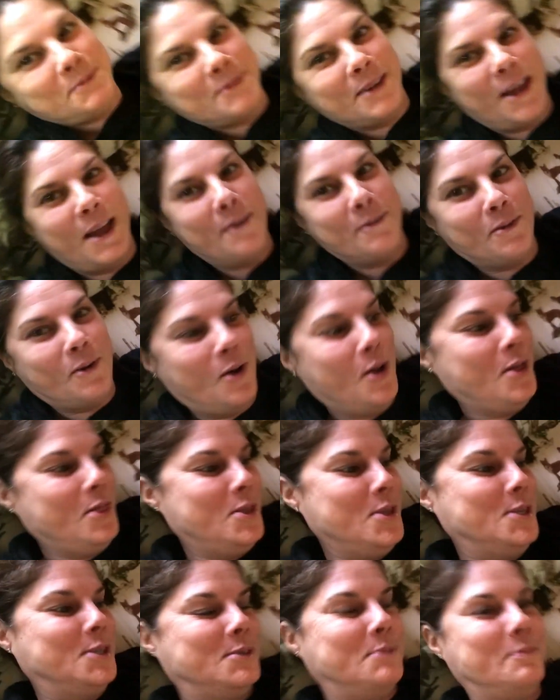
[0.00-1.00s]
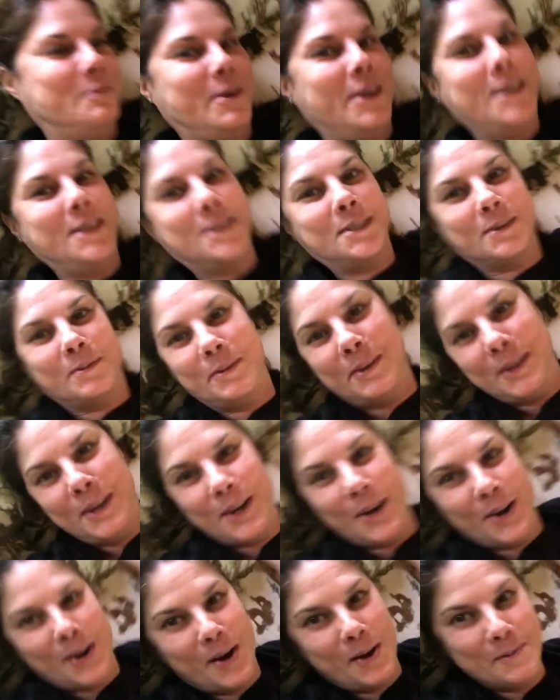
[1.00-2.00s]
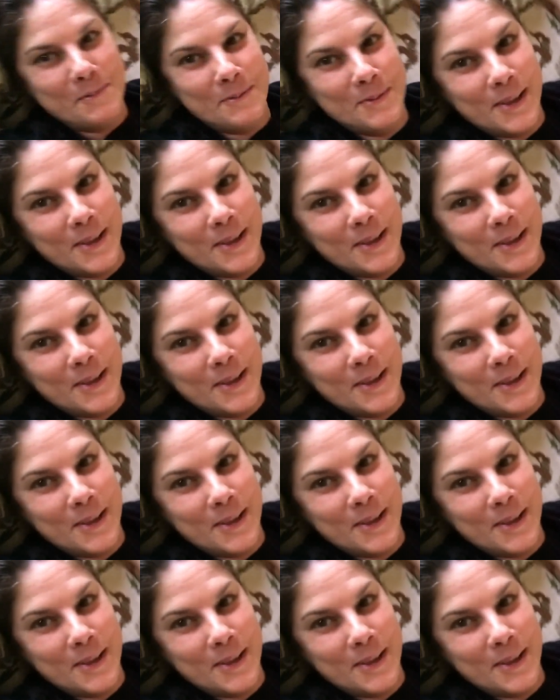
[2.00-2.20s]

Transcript: and have all this space up here. I'm